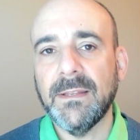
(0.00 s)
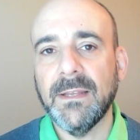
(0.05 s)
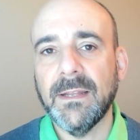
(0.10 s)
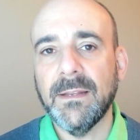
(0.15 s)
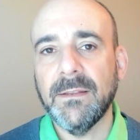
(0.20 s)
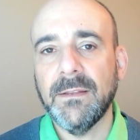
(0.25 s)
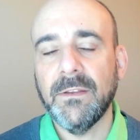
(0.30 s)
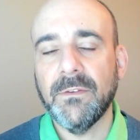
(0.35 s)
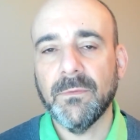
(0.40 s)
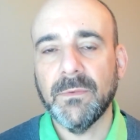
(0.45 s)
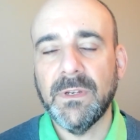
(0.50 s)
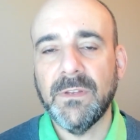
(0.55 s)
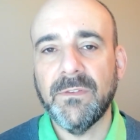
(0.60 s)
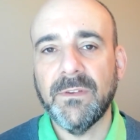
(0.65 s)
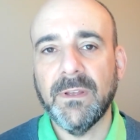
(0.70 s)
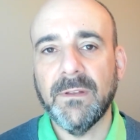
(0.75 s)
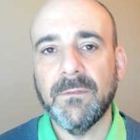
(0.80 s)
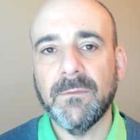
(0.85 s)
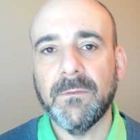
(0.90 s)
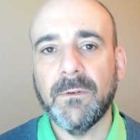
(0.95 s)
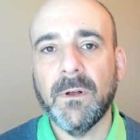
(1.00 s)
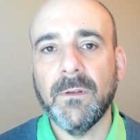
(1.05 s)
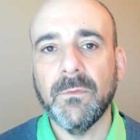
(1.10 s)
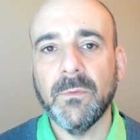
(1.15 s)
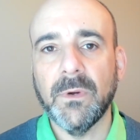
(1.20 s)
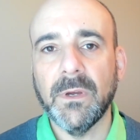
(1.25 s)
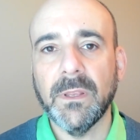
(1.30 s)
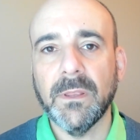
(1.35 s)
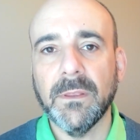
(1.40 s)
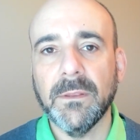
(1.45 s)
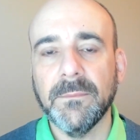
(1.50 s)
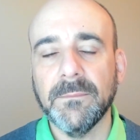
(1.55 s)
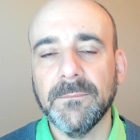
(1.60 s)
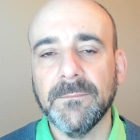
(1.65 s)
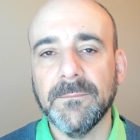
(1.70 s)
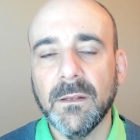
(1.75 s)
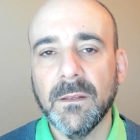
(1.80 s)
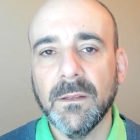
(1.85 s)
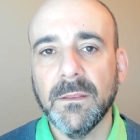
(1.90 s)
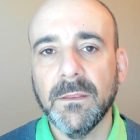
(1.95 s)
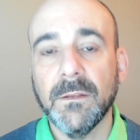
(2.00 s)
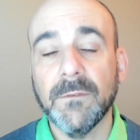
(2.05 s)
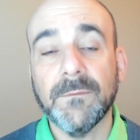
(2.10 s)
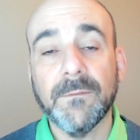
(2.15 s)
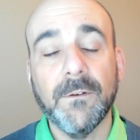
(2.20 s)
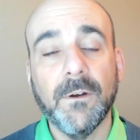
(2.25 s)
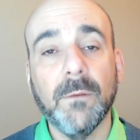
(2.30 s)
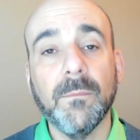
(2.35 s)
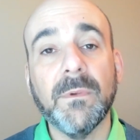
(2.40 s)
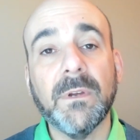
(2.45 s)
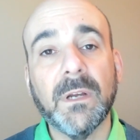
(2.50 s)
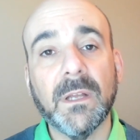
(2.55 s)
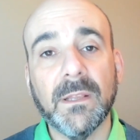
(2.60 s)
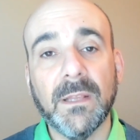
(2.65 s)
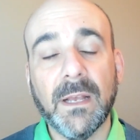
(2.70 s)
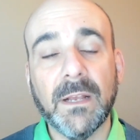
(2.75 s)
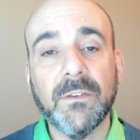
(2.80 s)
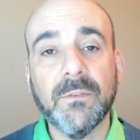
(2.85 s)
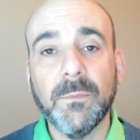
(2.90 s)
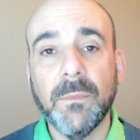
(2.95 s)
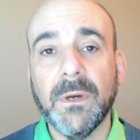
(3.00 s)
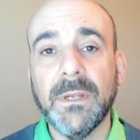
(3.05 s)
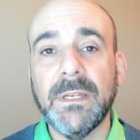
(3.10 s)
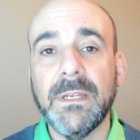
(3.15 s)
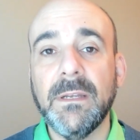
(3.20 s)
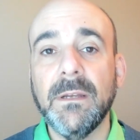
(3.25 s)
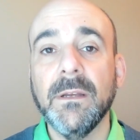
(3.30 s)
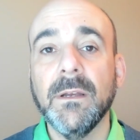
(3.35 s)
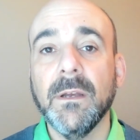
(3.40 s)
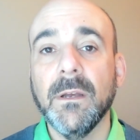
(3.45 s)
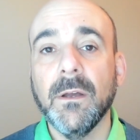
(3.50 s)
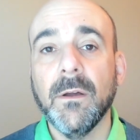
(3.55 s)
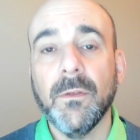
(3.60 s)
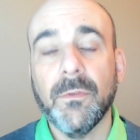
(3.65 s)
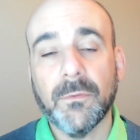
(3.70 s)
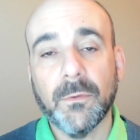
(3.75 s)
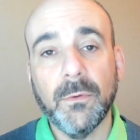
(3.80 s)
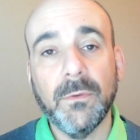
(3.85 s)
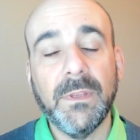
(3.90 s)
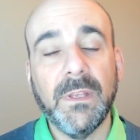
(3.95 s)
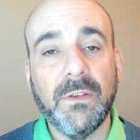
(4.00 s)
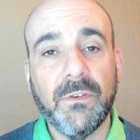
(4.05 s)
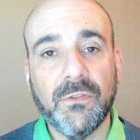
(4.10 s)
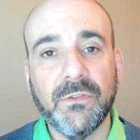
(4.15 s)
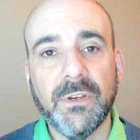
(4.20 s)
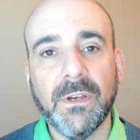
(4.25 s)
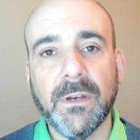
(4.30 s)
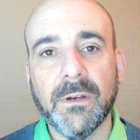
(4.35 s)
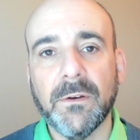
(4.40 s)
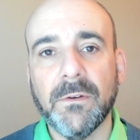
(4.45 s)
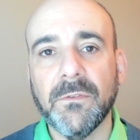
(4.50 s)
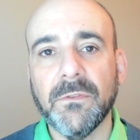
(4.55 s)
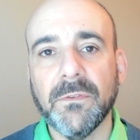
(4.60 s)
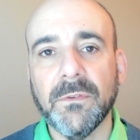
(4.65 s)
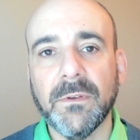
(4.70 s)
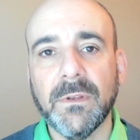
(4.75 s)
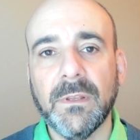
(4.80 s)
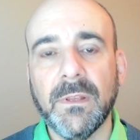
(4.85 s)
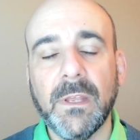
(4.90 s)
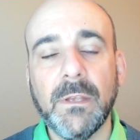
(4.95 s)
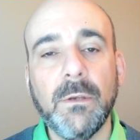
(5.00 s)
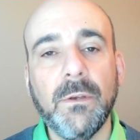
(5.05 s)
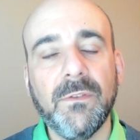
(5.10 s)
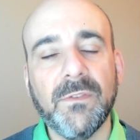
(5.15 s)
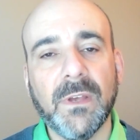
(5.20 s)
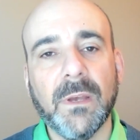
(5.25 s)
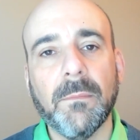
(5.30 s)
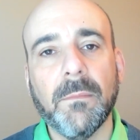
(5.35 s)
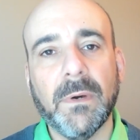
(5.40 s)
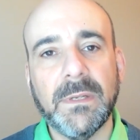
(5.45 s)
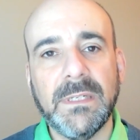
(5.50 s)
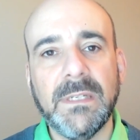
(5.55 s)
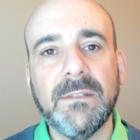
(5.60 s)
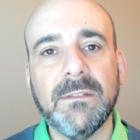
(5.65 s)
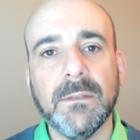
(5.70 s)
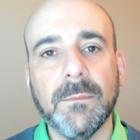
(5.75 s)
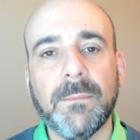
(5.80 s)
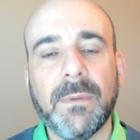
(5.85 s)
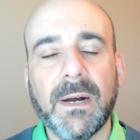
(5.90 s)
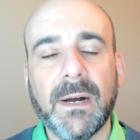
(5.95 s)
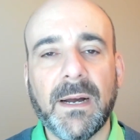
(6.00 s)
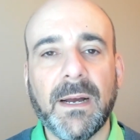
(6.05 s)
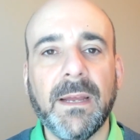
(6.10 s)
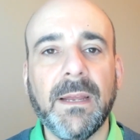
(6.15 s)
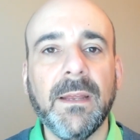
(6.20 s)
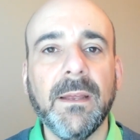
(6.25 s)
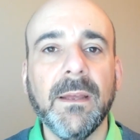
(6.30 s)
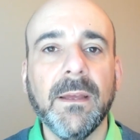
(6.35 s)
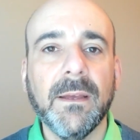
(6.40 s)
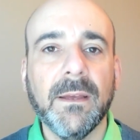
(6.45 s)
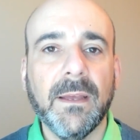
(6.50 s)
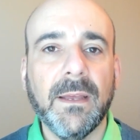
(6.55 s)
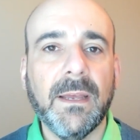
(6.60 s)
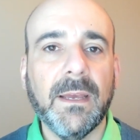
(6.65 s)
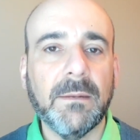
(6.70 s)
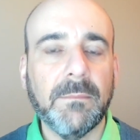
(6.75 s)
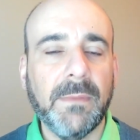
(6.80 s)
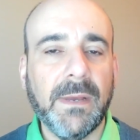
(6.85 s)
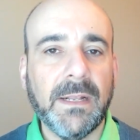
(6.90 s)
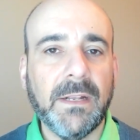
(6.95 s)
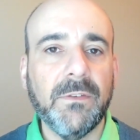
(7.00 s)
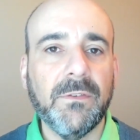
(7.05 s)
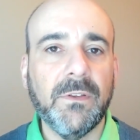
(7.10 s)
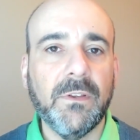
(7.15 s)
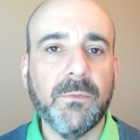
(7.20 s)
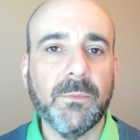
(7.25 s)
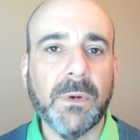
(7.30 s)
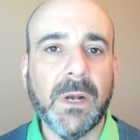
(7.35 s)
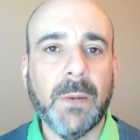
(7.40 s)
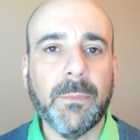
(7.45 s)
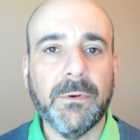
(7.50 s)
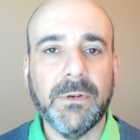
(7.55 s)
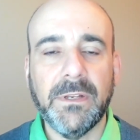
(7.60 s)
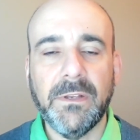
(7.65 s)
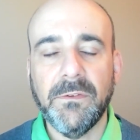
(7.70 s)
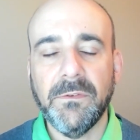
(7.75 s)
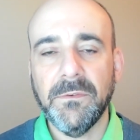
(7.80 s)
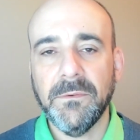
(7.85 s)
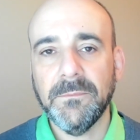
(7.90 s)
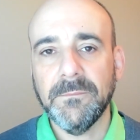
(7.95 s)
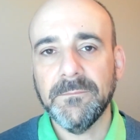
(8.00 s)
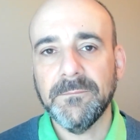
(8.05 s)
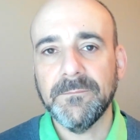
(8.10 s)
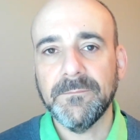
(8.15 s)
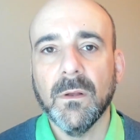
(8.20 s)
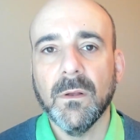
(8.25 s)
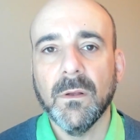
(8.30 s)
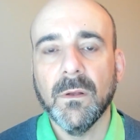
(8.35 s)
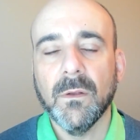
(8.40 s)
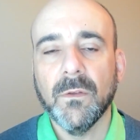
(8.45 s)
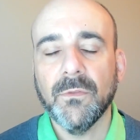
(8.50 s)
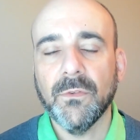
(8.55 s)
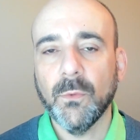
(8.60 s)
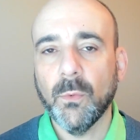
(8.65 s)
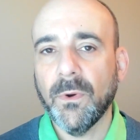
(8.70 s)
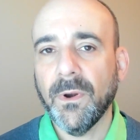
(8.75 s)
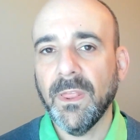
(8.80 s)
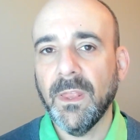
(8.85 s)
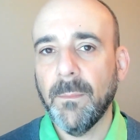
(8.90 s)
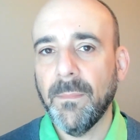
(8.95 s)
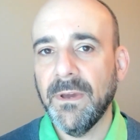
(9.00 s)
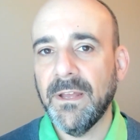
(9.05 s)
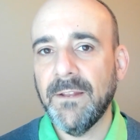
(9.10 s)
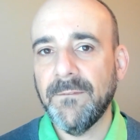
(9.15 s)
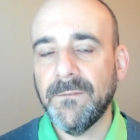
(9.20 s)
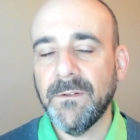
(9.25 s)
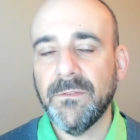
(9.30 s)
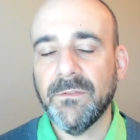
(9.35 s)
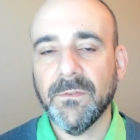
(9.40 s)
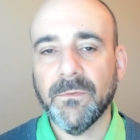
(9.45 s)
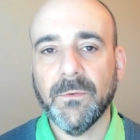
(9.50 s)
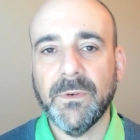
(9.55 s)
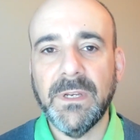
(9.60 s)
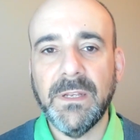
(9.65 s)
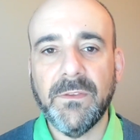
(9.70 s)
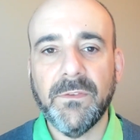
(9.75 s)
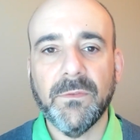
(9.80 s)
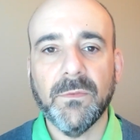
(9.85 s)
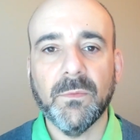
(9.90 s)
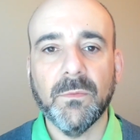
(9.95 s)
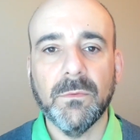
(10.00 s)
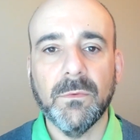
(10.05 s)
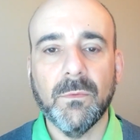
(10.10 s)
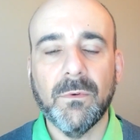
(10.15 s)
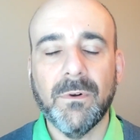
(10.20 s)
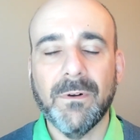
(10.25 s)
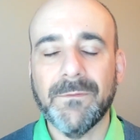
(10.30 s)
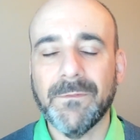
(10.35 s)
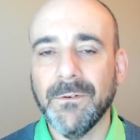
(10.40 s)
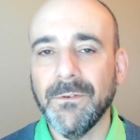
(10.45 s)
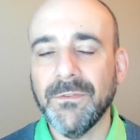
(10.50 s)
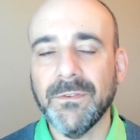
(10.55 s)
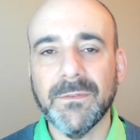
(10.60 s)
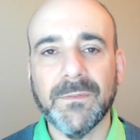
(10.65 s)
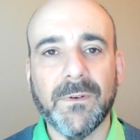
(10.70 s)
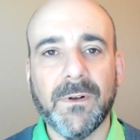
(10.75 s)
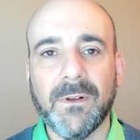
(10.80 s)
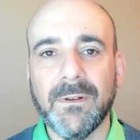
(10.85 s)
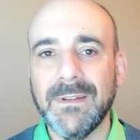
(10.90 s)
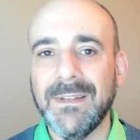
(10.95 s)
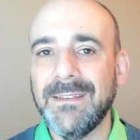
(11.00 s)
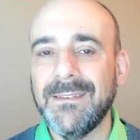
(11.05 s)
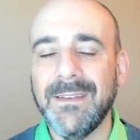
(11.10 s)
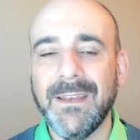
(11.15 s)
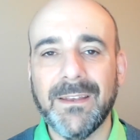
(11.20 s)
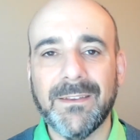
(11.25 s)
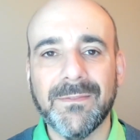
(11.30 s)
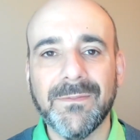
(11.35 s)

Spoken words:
that these REITs get involved with. The firm collects money through these shares, and they use that money to buy and manage these properties. So what are the benefits of REITs? Well, first of all, it takes